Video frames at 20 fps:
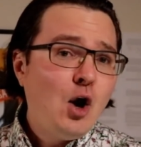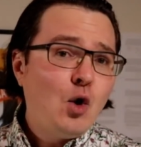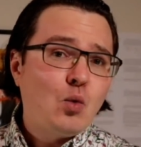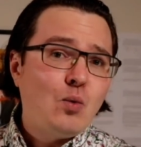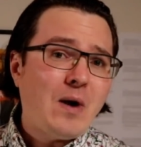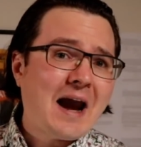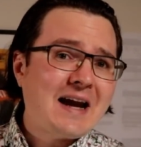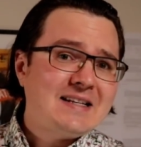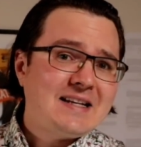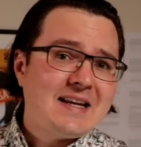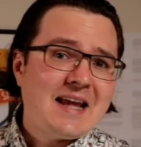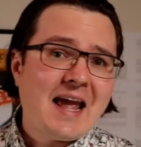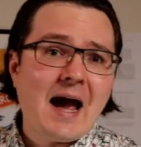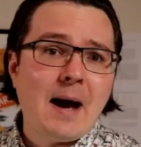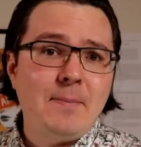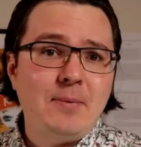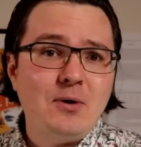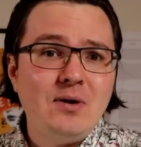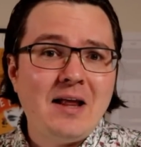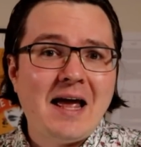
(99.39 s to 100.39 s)
Rekt
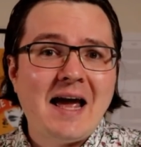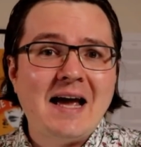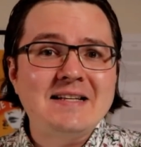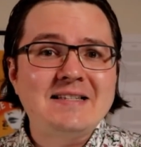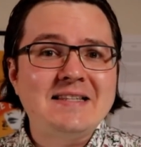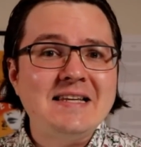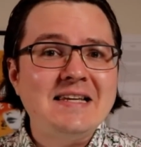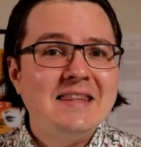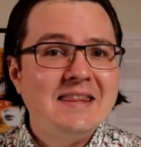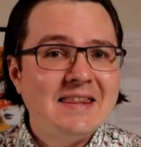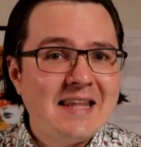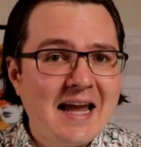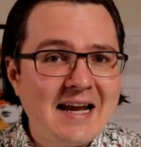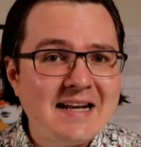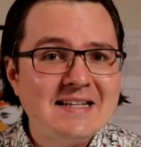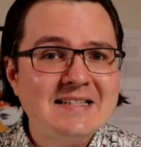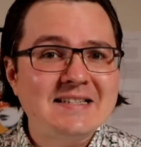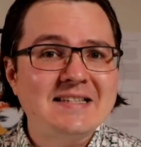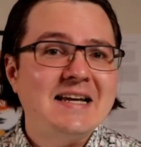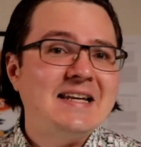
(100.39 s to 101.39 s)
Capital has the
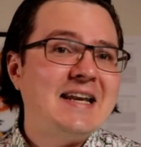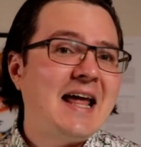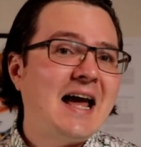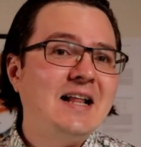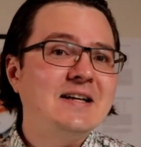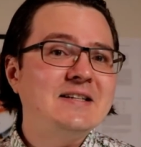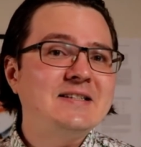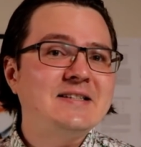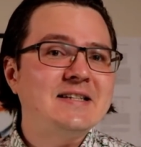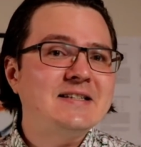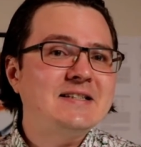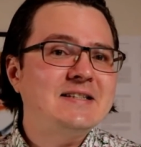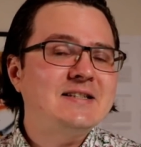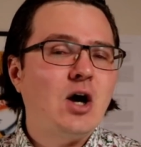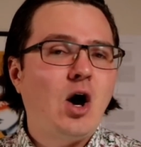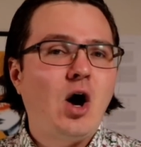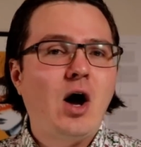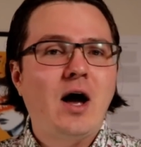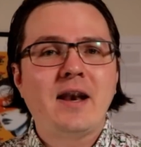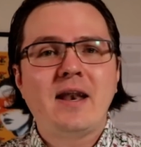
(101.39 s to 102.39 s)
latest analysis
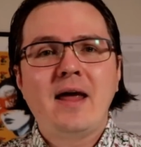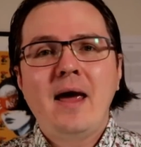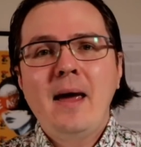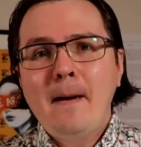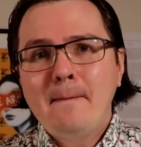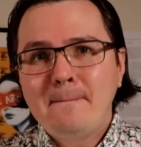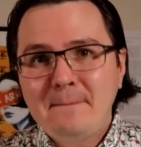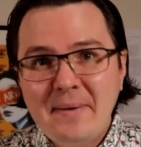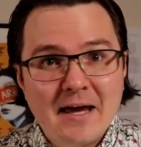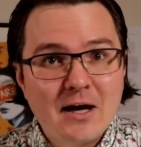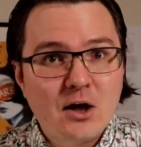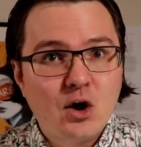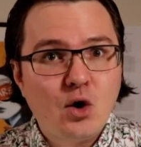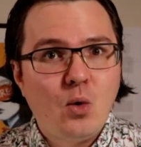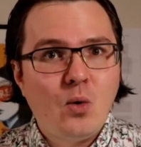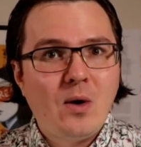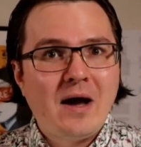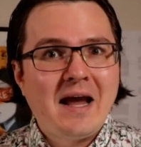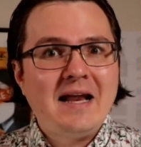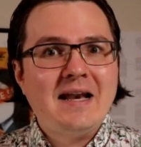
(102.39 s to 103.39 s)
on
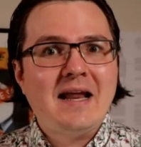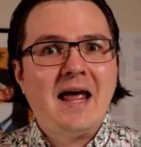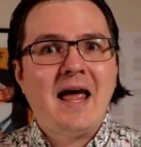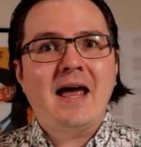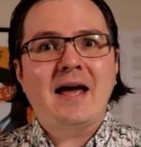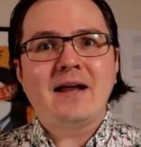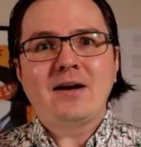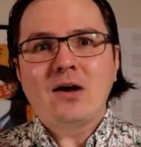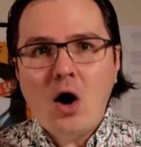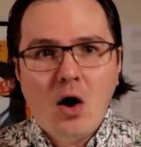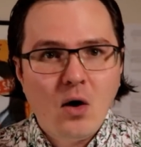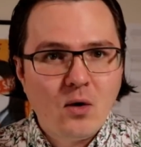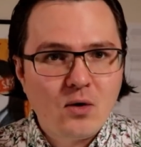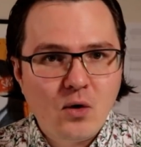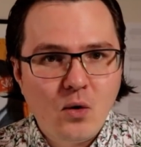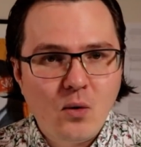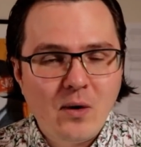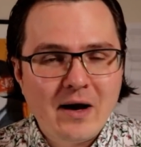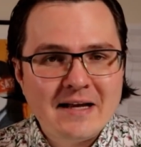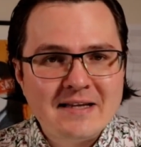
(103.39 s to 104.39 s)
Bitcoin and
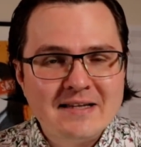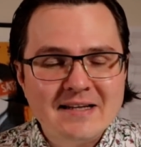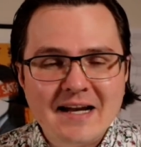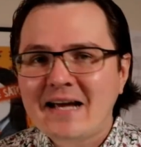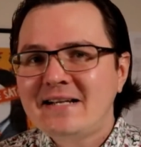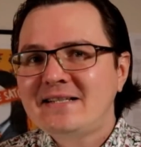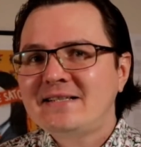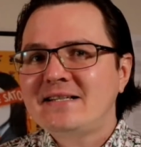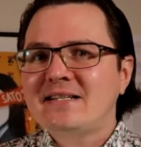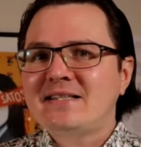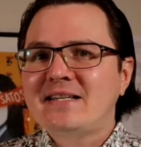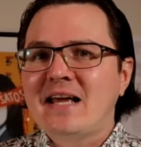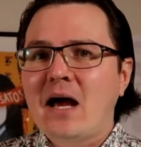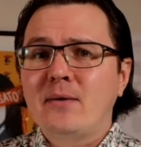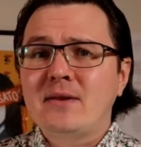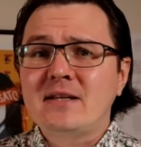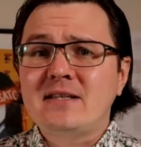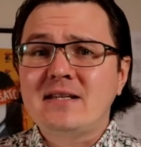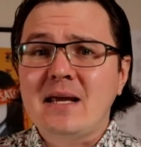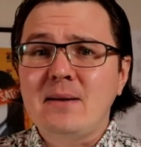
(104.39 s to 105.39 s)
altcoins. And I sit down
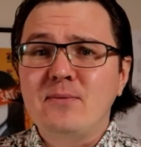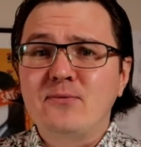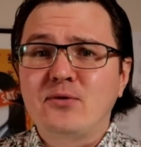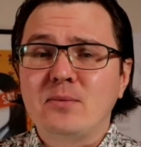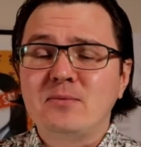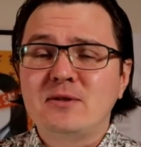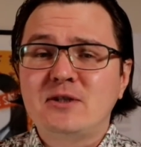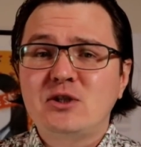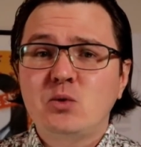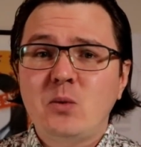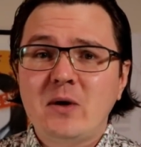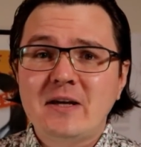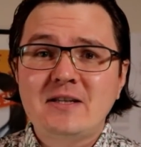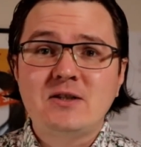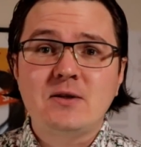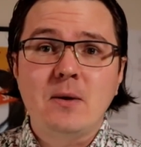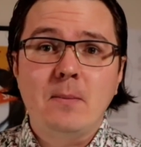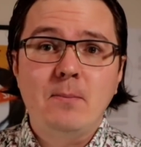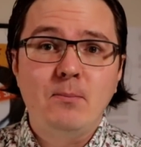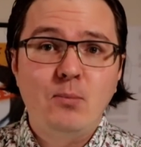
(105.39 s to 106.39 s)
with a team from
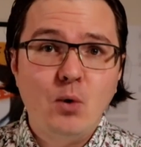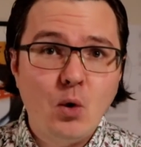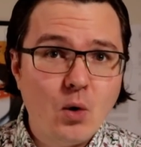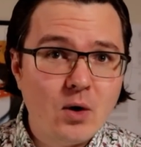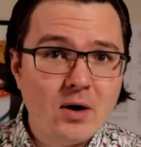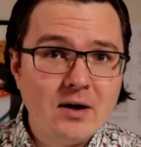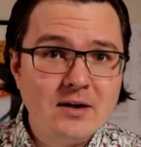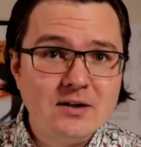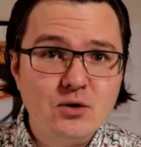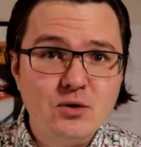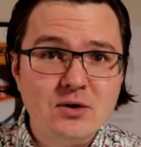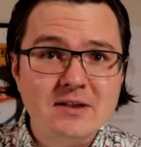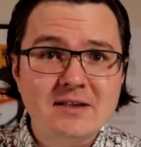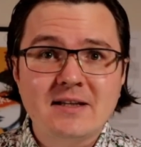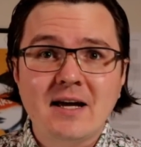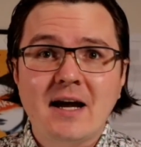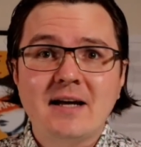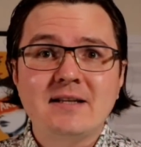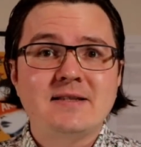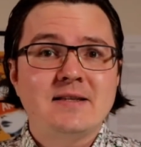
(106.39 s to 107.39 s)
Swiss Borg to
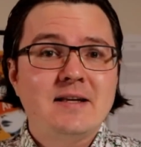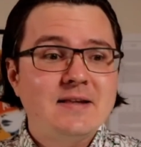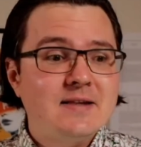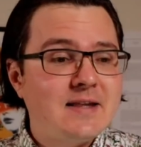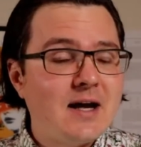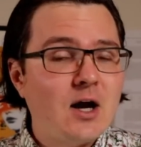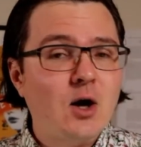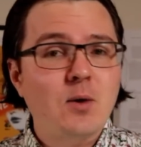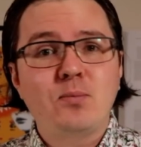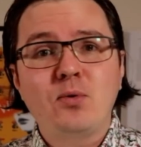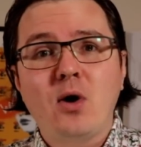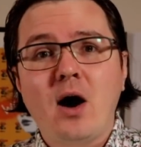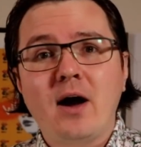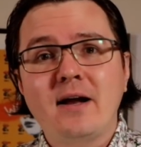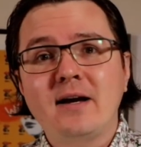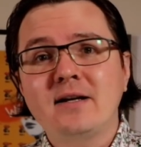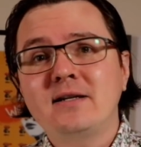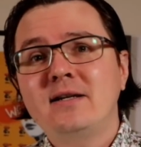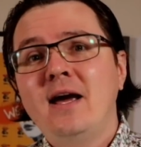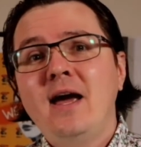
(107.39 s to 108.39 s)
discuss their their
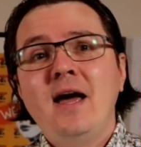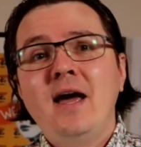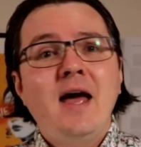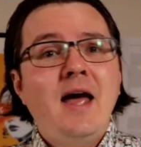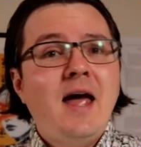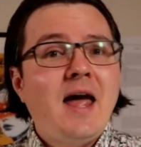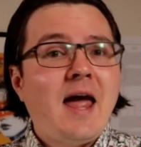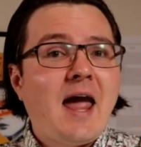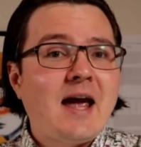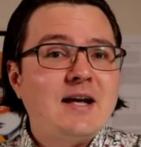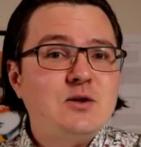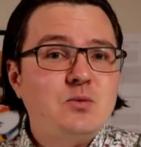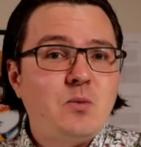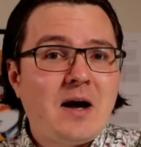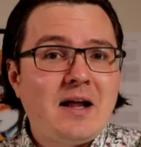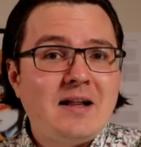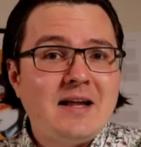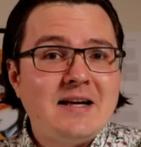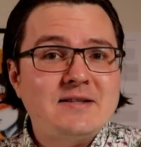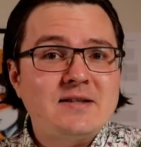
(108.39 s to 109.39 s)
product, as
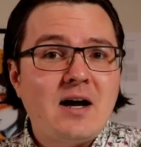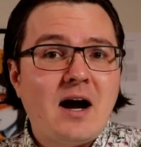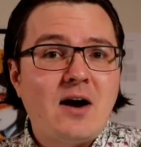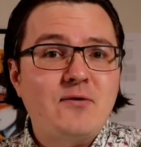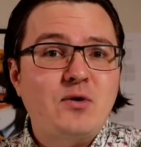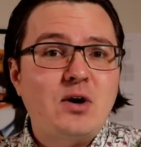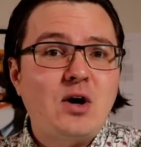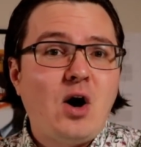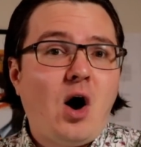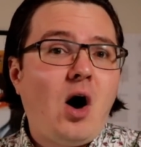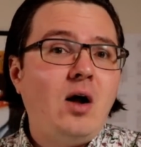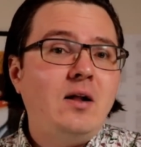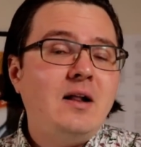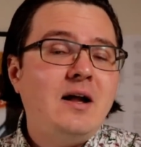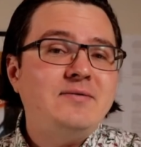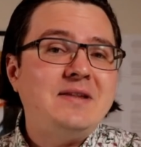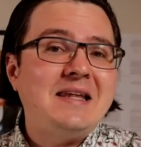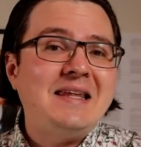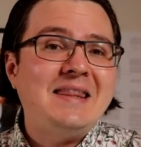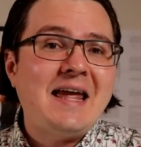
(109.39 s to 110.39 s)
well as covering all
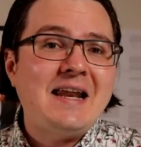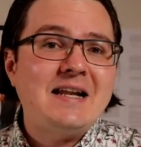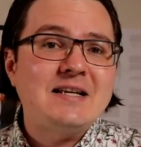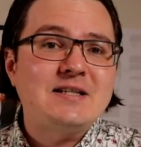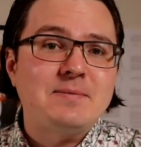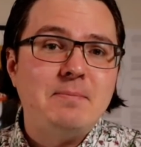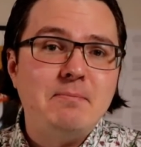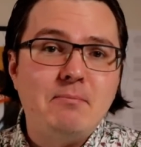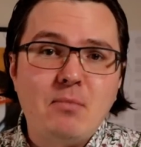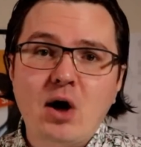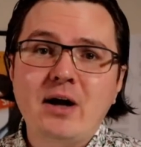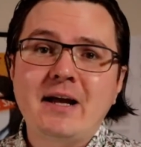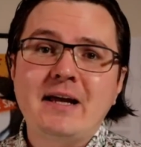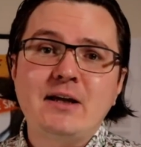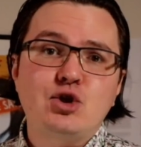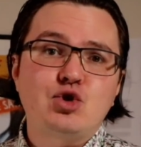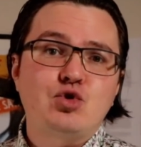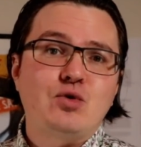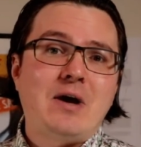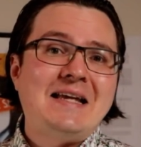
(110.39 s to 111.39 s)
of the latest
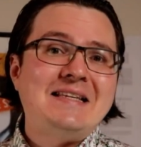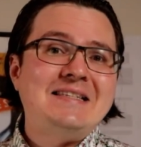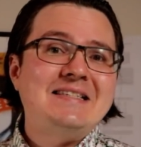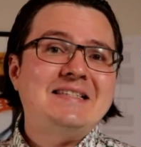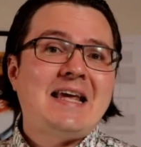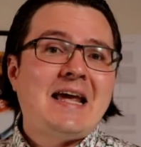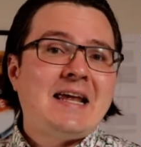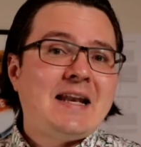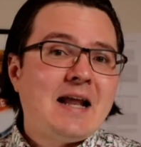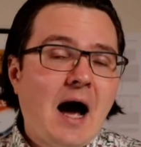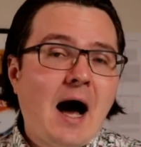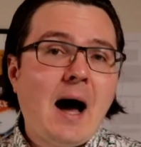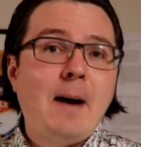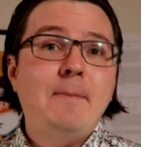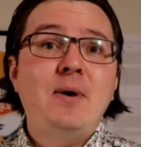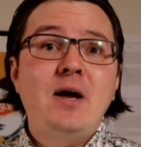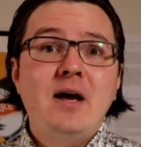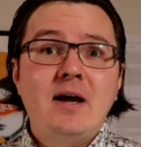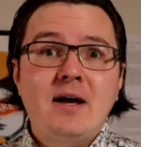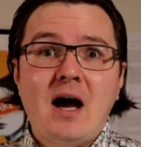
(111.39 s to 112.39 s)
market trends and
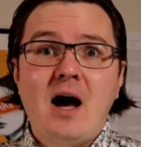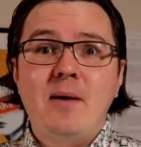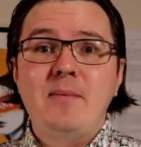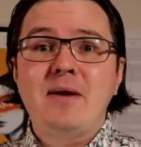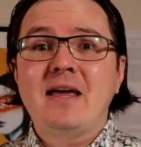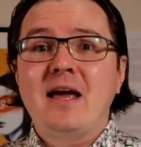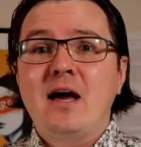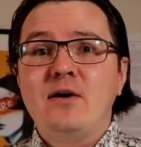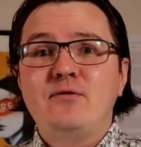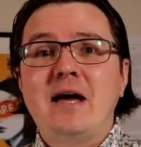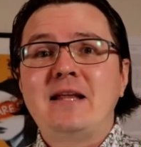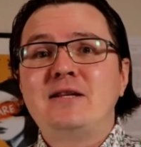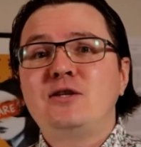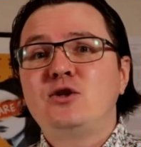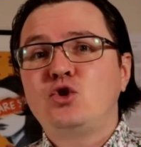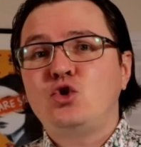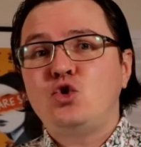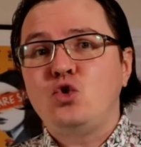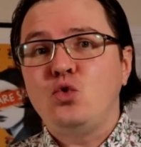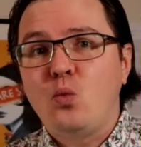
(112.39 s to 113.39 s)
upcoming events
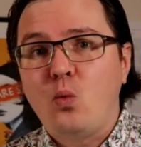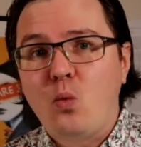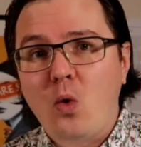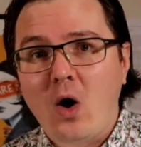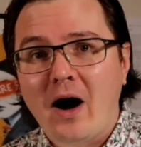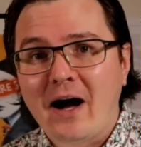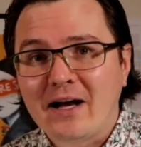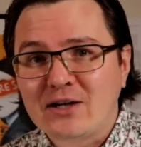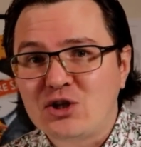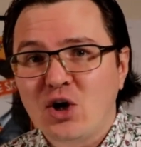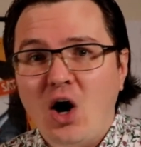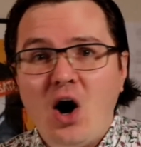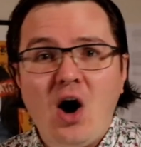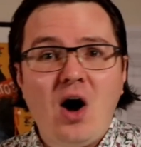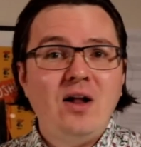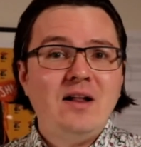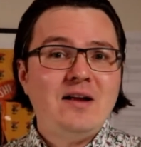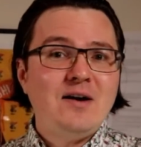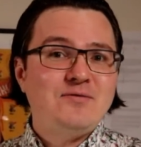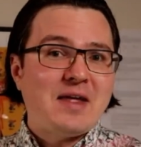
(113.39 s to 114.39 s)
to watch.
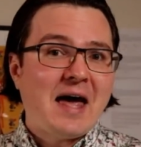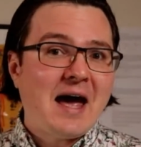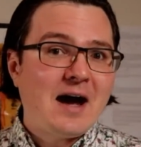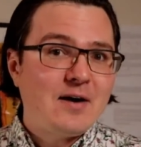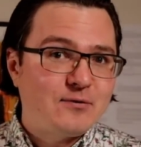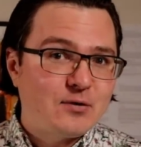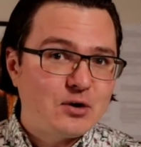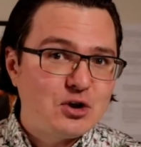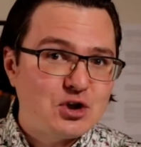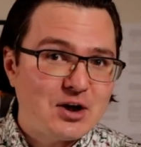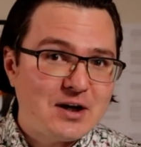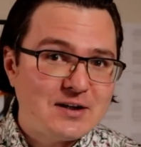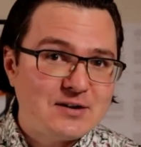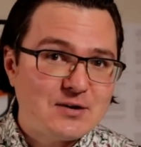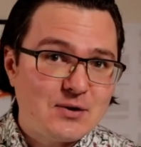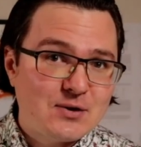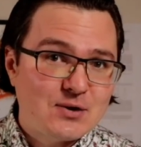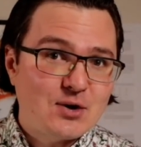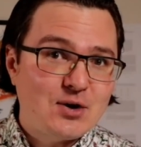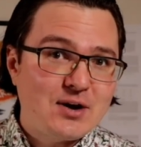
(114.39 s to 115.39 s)
All of that for
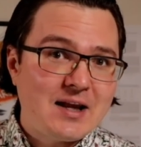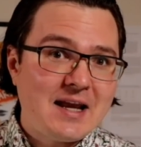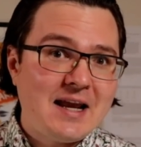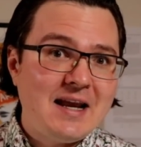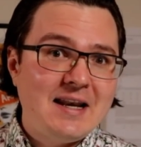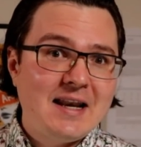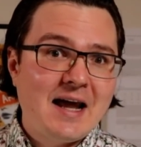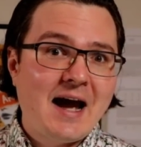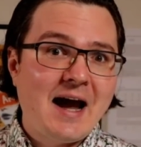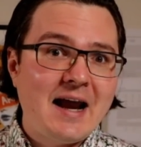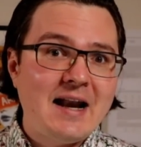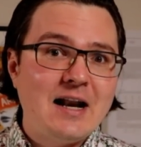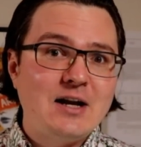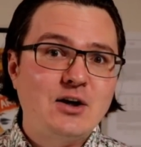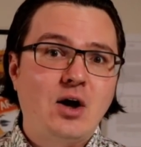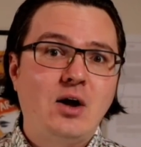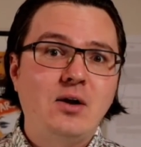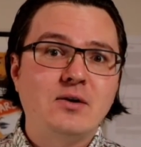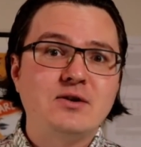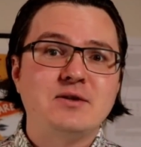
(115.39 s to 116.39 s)
just
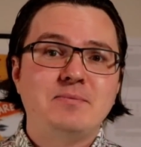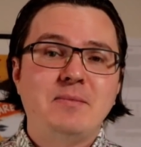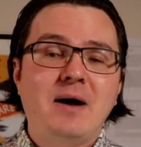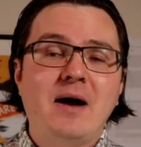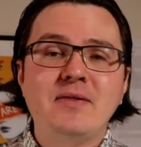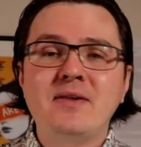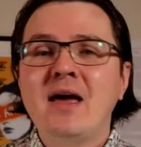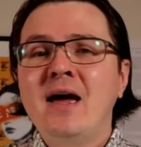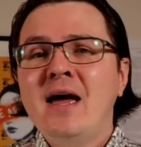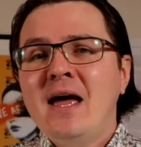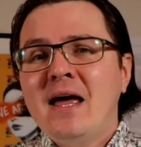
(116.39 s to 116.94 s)
$39 a month.